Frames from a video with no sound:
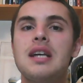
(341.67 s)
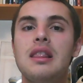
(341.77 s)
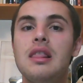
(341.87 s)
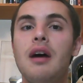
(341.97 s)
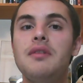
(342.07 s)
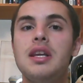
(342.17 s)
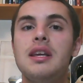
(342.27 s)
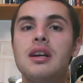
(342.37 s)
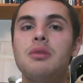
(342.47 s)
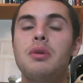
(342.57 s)
I'd love to
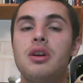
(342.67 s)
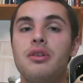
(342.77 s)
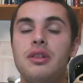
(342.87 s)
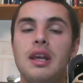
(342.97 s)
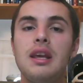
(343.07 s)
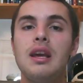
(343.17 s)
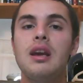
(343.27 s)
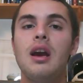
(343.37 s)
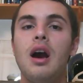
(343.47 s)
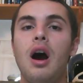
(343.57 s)
hear what you're thinking.